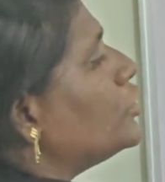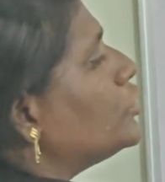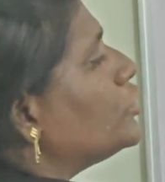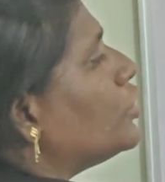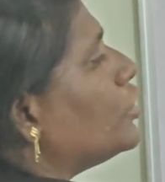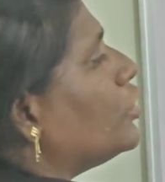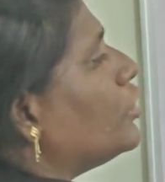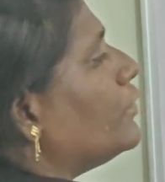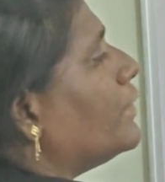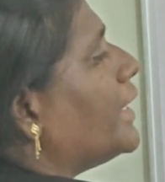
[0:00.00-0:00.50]

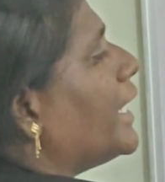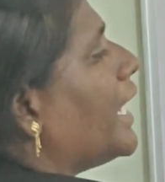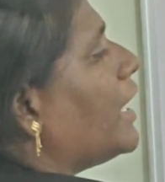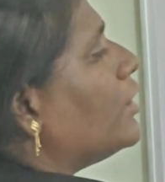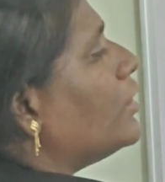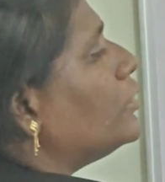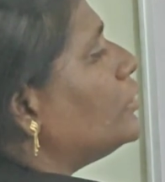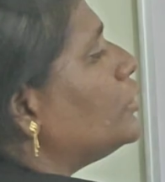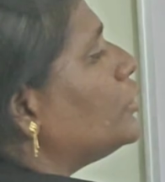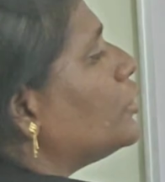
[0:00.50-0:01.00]
So, we
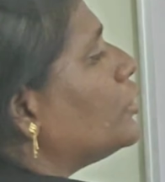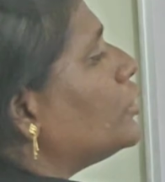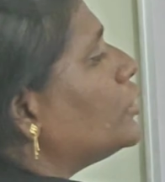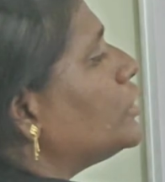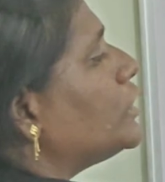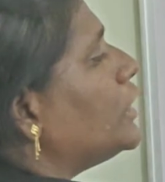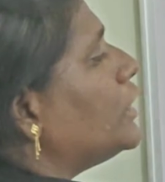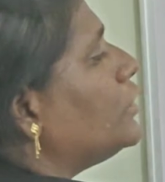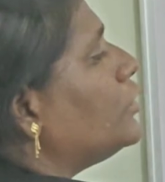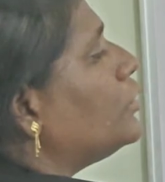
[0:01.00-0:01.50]
have
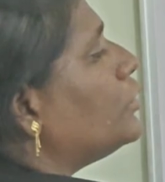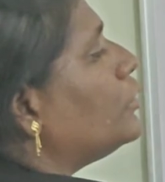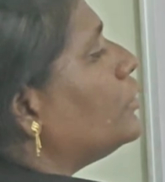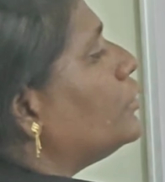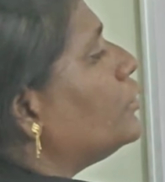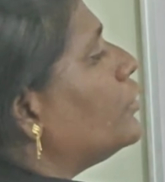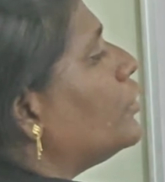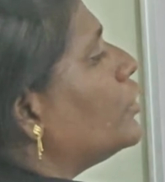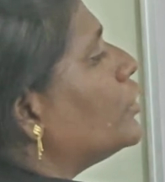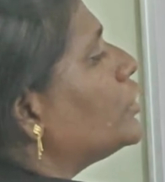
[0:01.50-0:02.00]
chosen
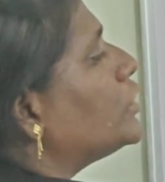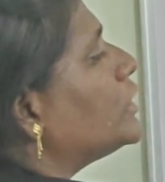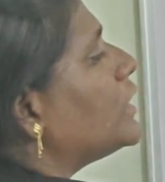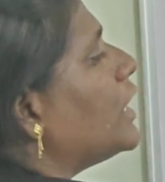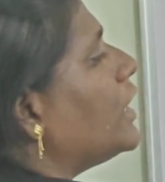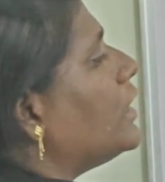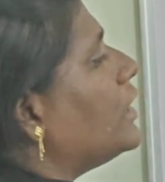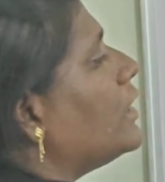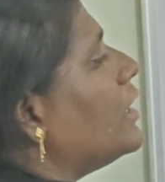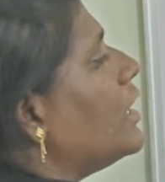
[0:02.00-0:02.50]
2 4s
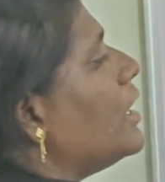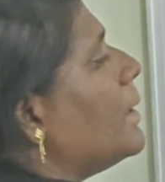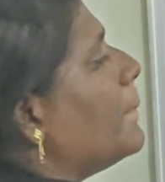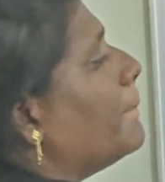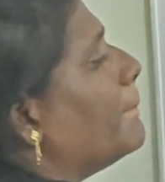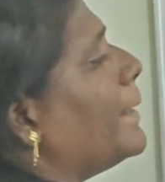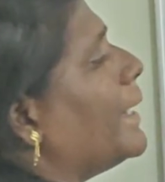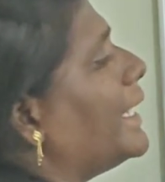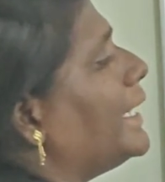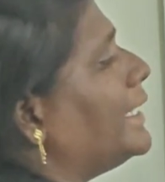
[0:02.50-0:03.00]
are
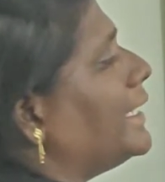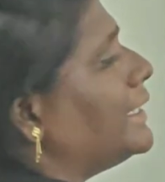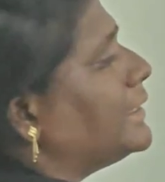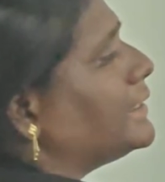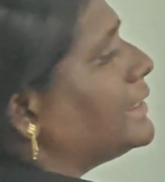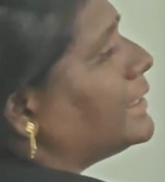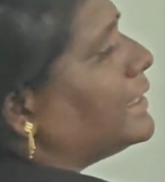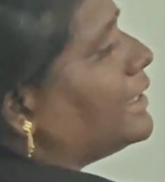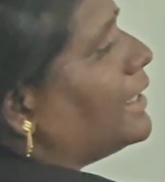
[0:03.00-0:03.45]
minus,